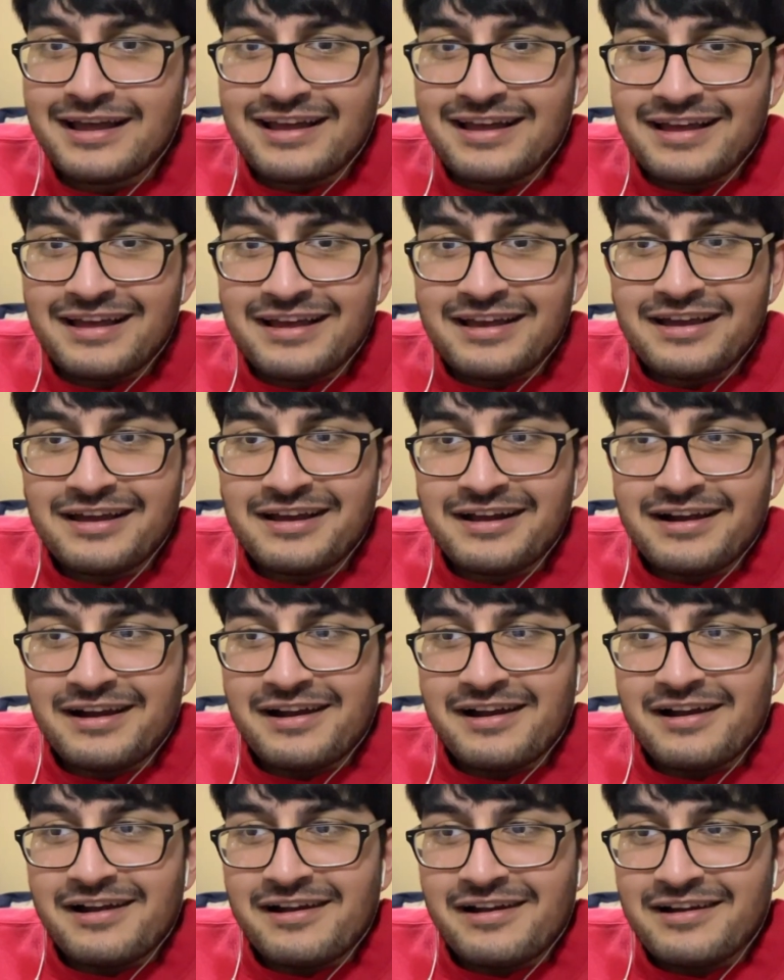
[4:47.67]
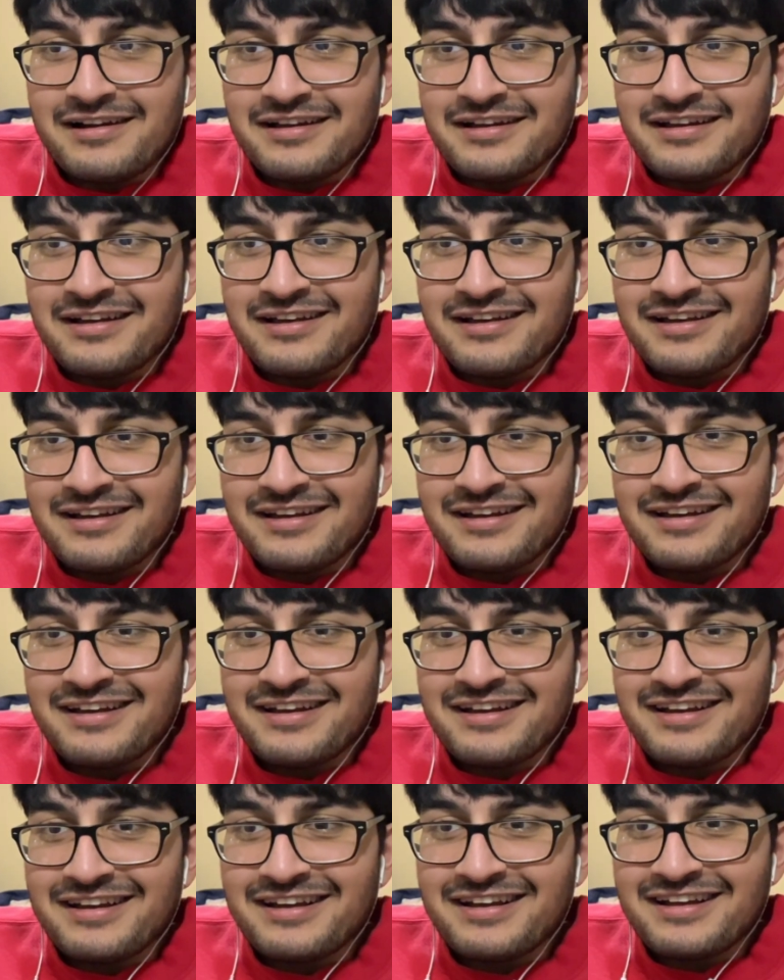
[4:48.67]

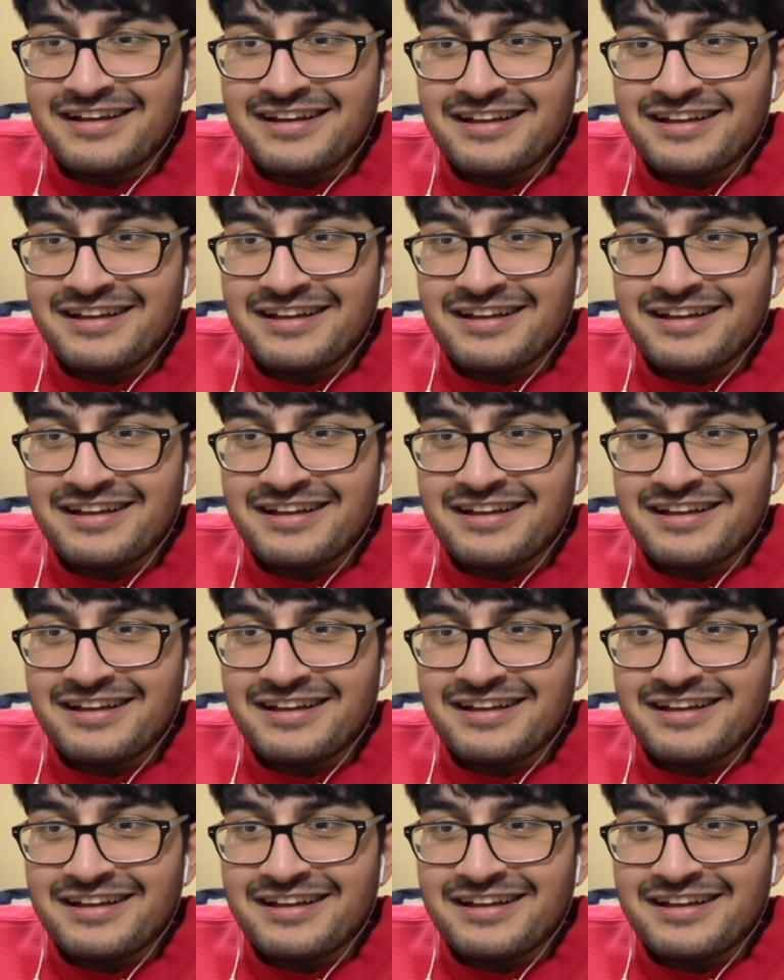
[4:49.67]
[no speech]